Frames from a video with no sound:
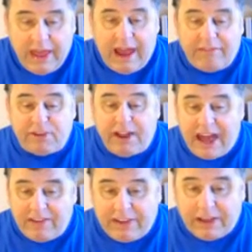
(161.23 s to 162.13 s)
after
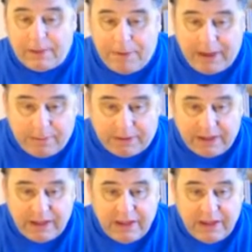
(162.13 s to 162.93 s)
having a baby.